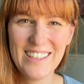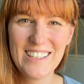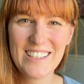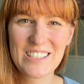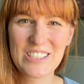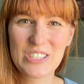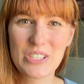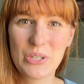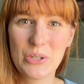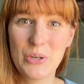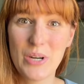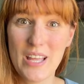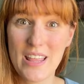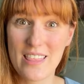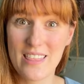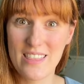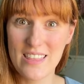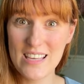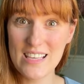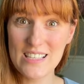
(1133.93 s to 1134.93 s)
So,
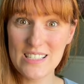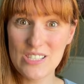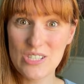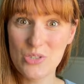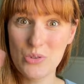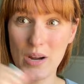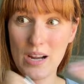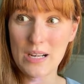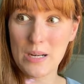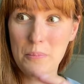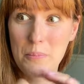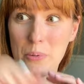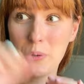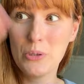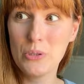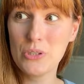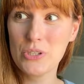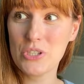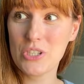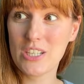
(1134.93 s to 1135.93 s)
this trying to
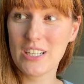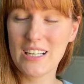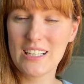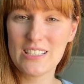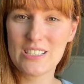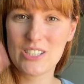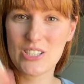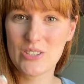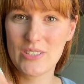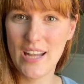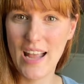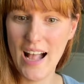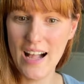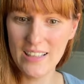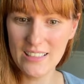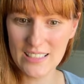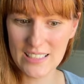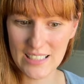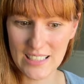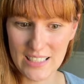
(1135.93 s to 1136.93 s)
push against
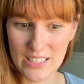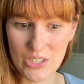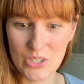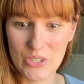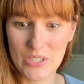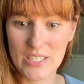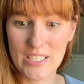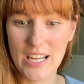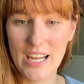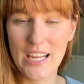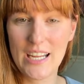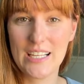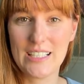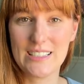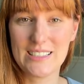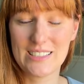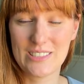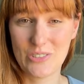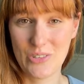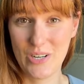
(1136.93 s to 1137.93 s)
reality
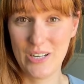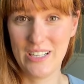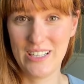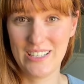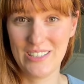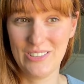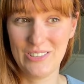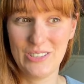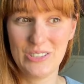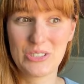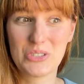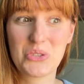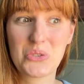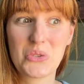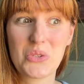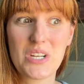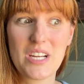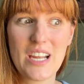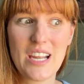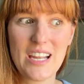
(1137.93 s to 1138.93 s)
creates chronic illness,
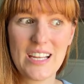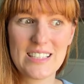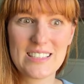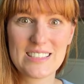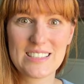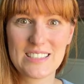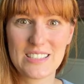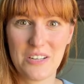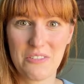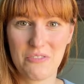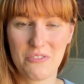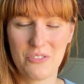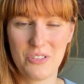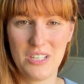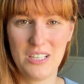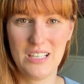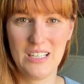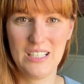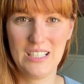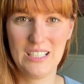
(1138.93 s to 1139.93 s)
creates
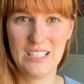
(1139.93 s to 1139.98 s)
suffering,